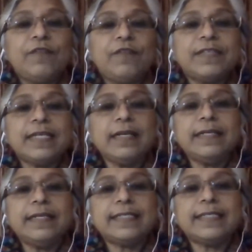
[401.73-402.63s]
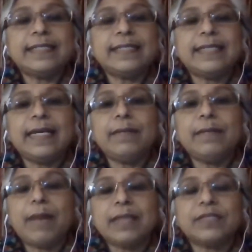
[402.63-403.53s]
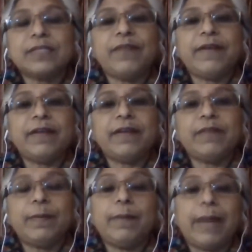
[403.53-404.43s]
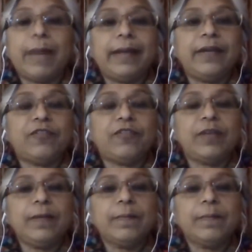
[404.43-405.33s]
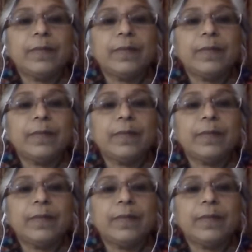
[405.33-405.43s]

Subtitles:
Physical distancing and mask wearing will be mandatory.